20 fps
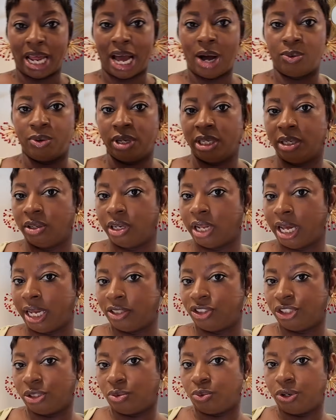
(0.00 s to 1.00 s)
out and like
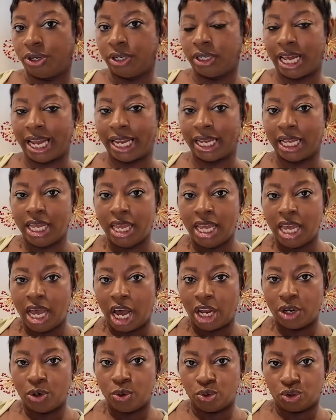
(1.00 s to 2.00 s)
just wear like
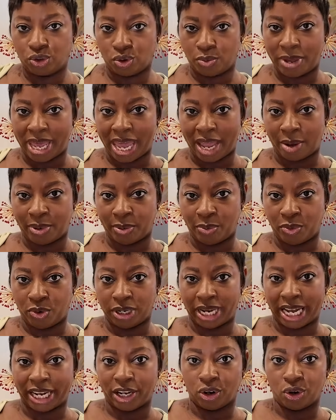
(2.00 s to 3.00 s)
a neutral bag but more
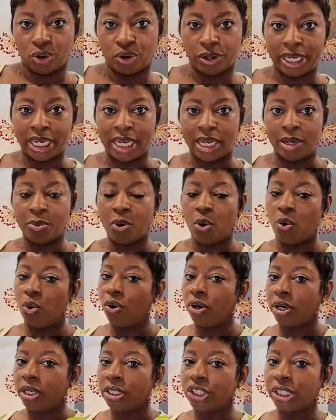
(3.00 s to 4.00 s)
like a cream,
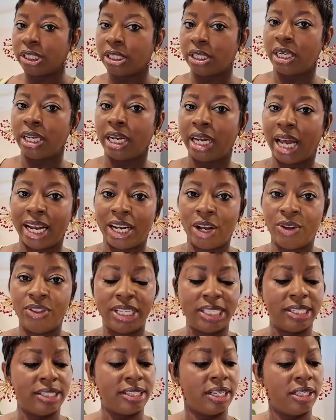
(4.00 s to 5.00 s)
or just, I know
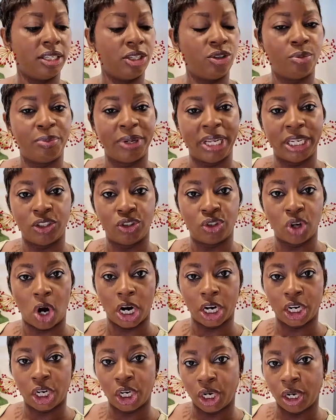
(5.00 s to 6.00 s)
this is a little bit
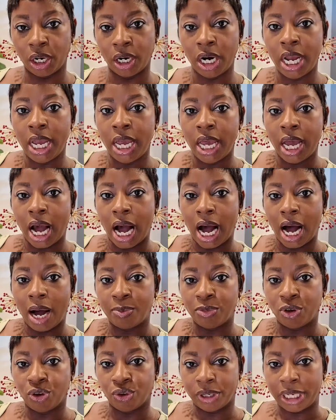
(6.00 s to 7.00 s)
darker
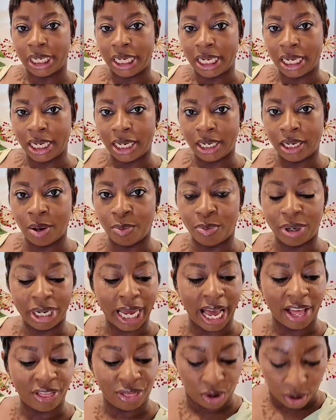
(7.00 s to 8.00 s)
green, but
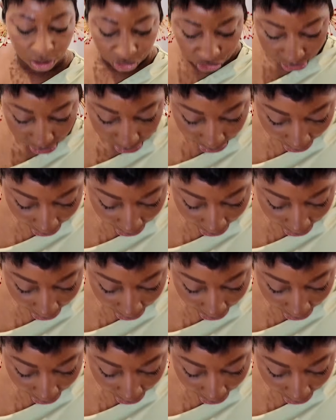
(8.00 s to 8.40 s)
I thought just